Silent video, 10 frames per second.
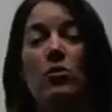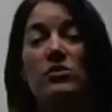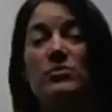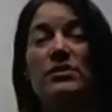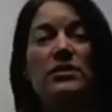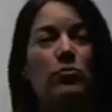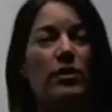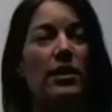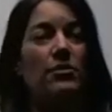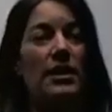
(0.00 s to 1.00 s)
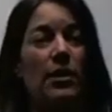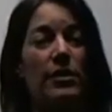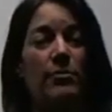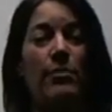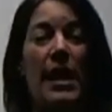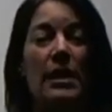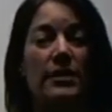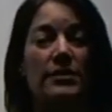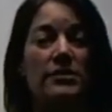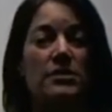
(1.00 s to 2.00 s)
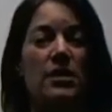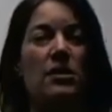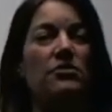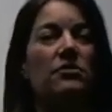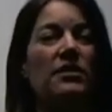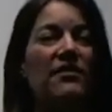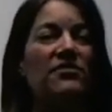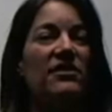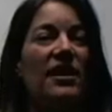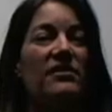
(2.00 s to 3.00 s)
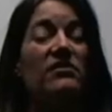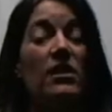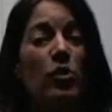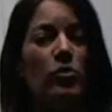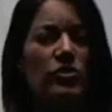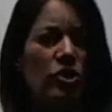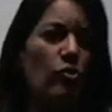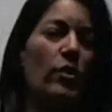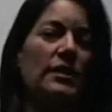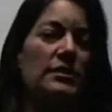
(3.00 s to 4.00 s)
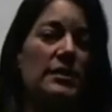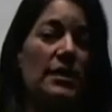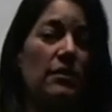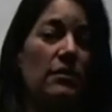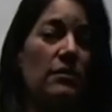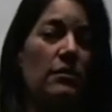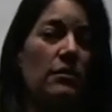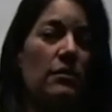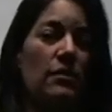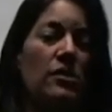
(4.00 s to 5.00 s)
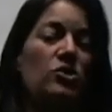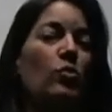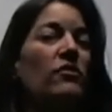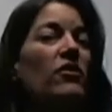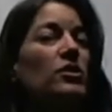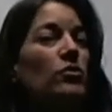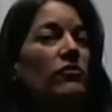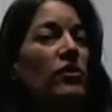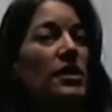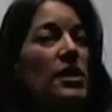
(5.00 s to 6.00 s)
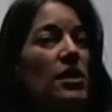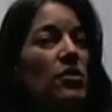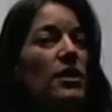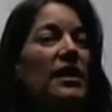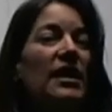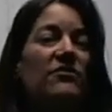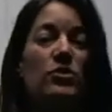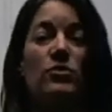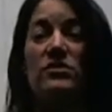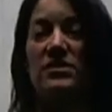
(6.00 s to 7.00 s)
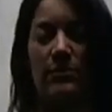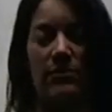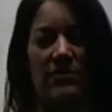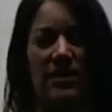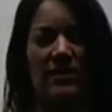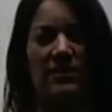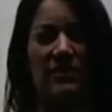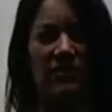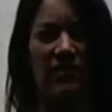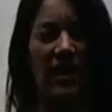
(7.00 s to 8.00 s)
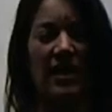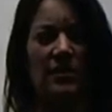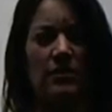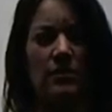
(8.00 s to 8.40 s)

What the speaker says: which means that we are now at a balance. The left side is equal to your right side. So whatever I do over here, I have to do the same thing on this side.